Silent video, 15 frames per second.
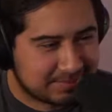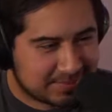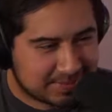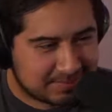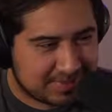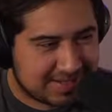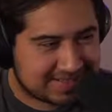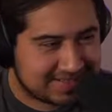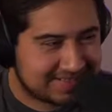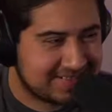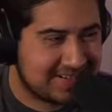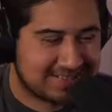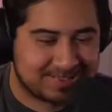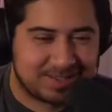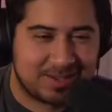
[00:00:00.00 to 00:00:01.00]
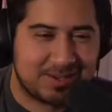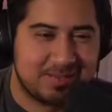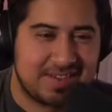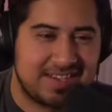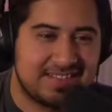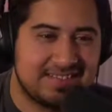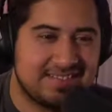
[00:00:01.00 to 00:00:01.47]
Me, Master. How's it going,
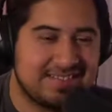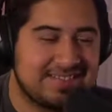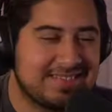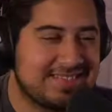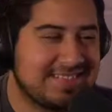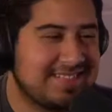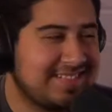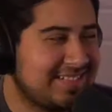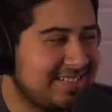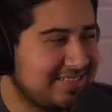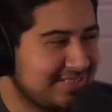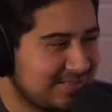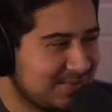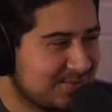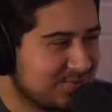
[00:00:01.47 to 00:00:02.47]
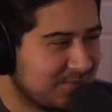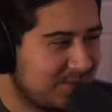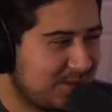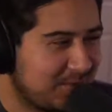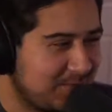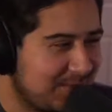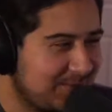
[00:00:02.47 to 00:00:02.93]
man?
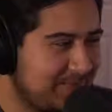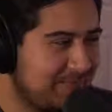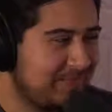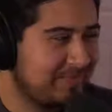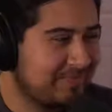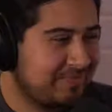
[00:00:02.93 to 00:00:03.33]
Welcome in.